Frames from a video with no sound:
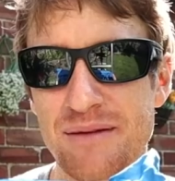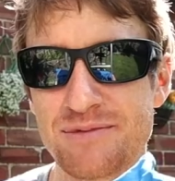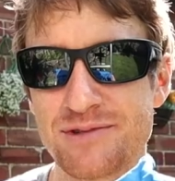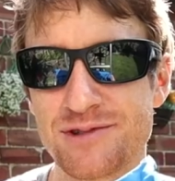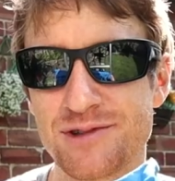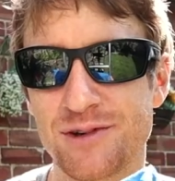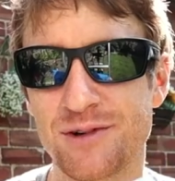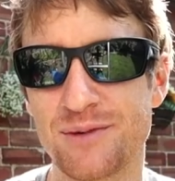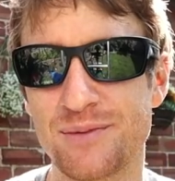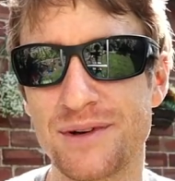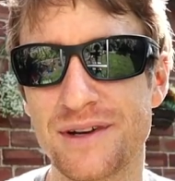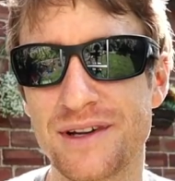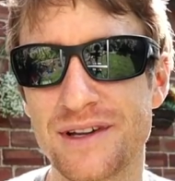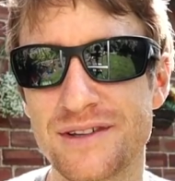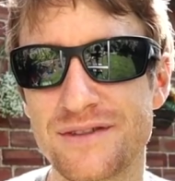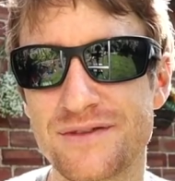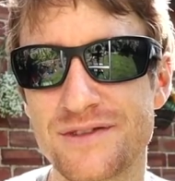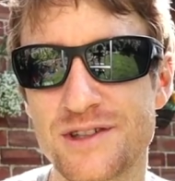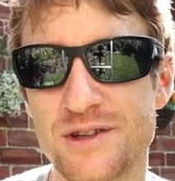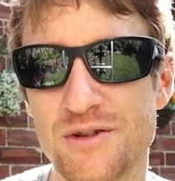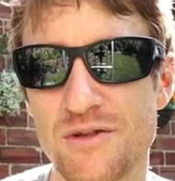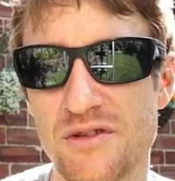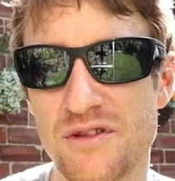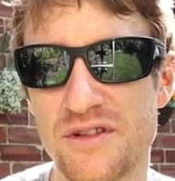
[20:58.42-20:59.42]
absorbent. It's
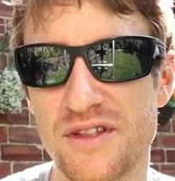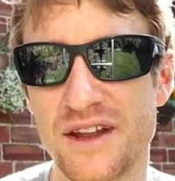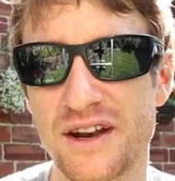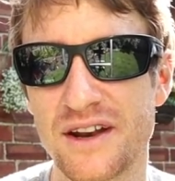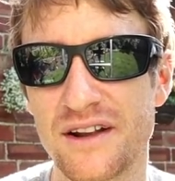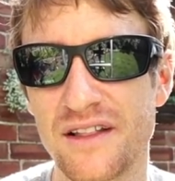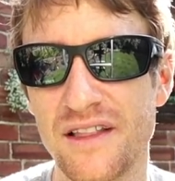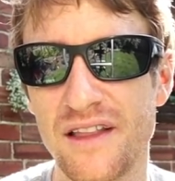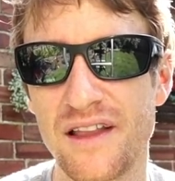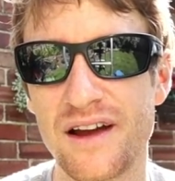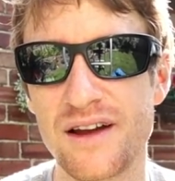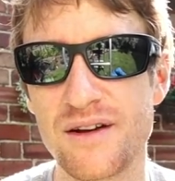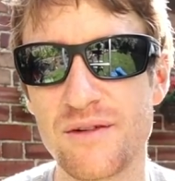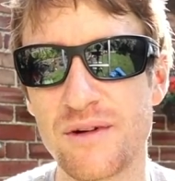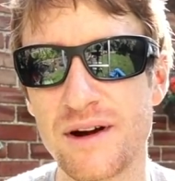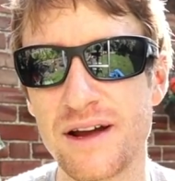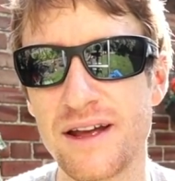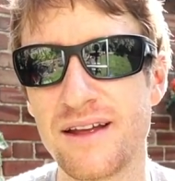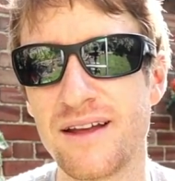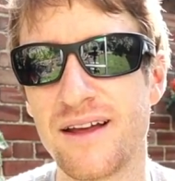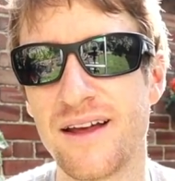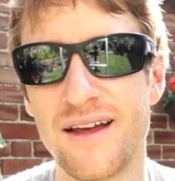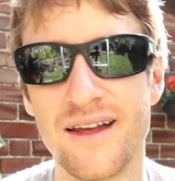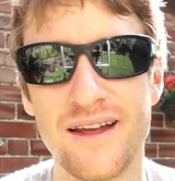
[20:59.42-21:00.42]
too thin and
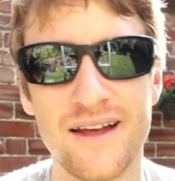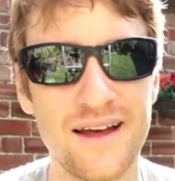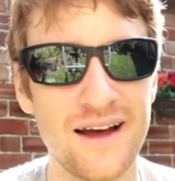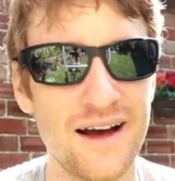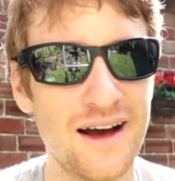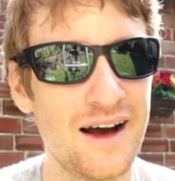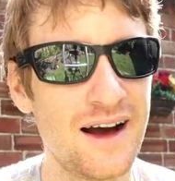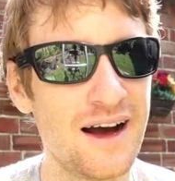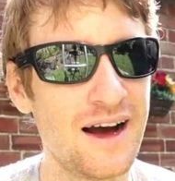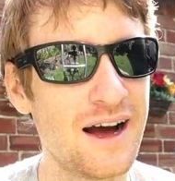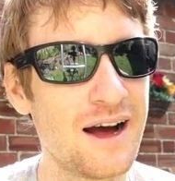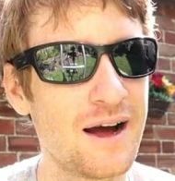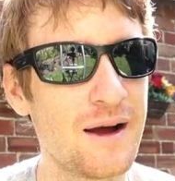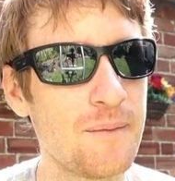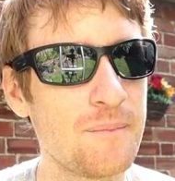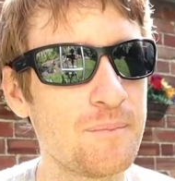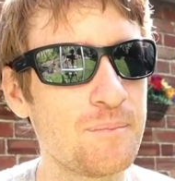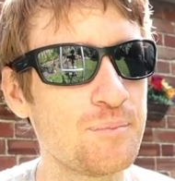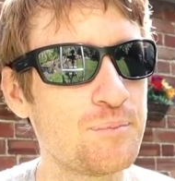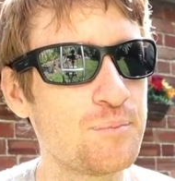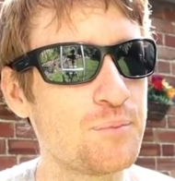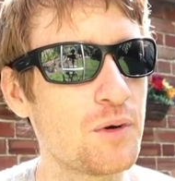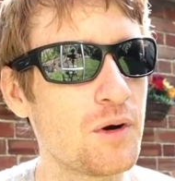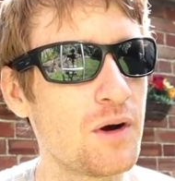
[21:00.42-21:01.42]
lightweight.
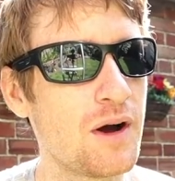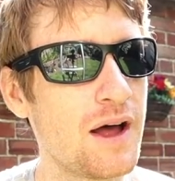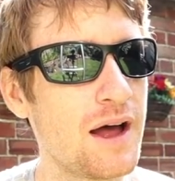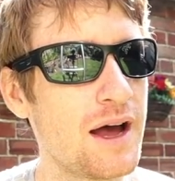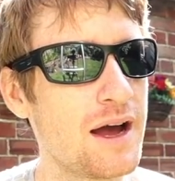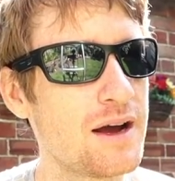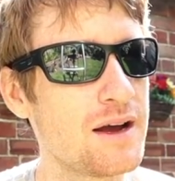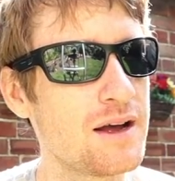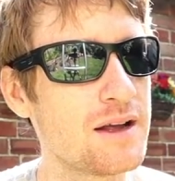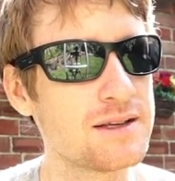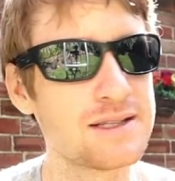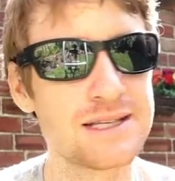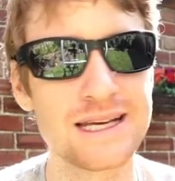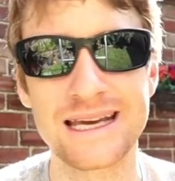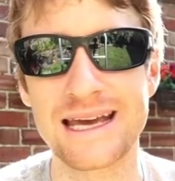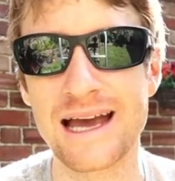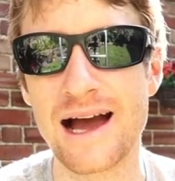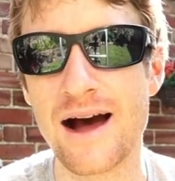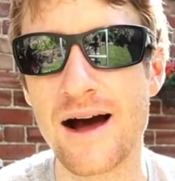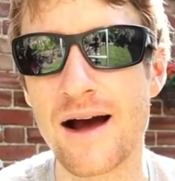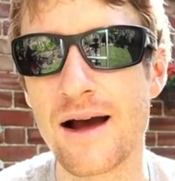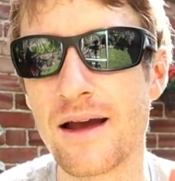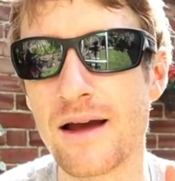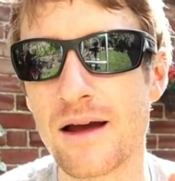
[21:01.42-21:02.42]
But
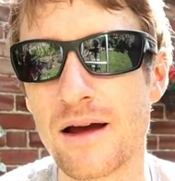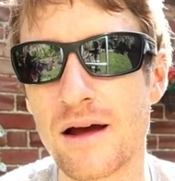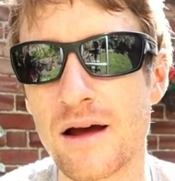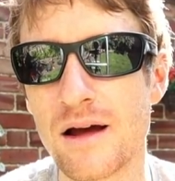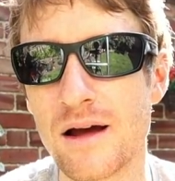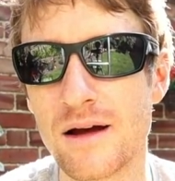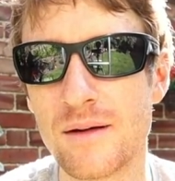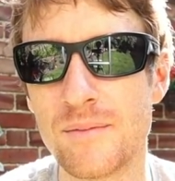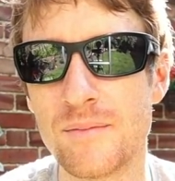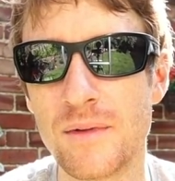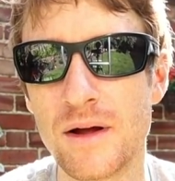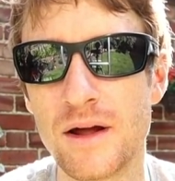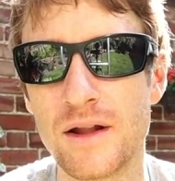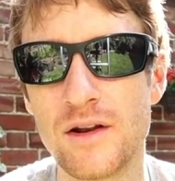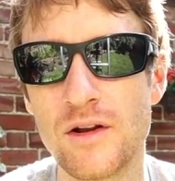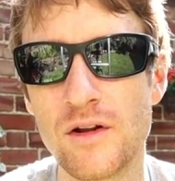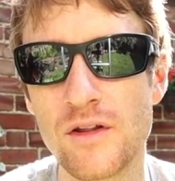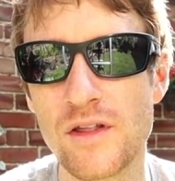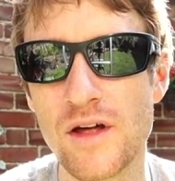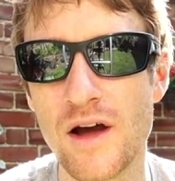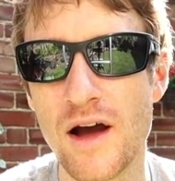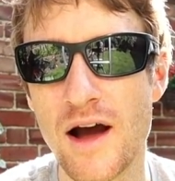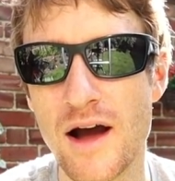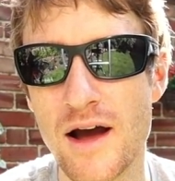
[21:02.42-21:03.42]
another